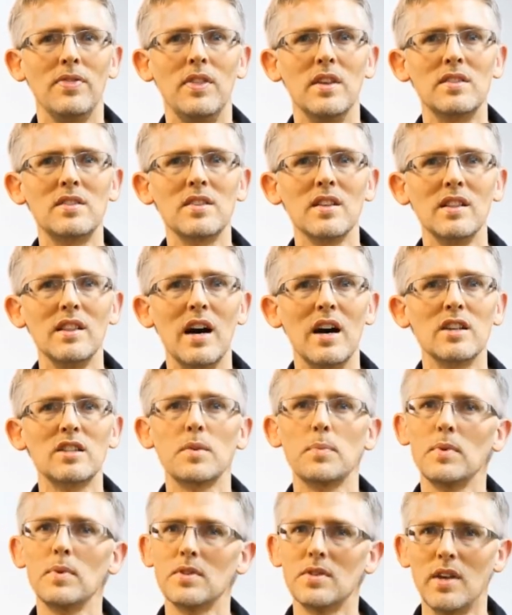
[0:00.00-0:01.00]
This allows
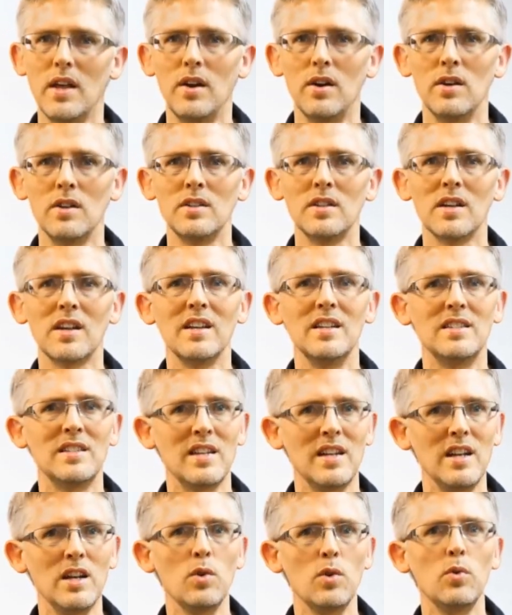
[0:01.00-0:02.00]
the presenter to
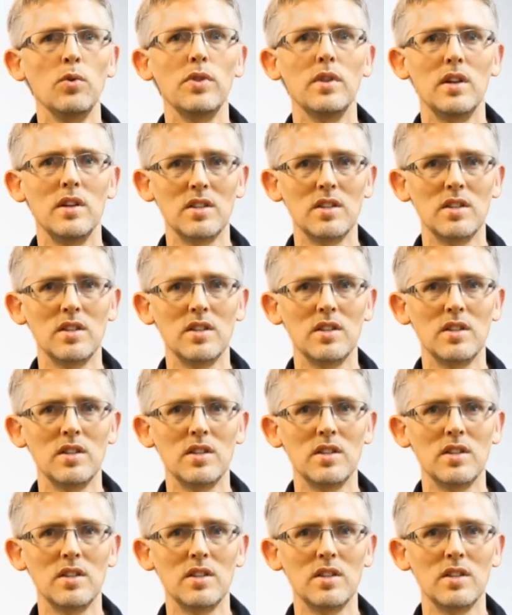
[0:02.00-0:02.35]
continue the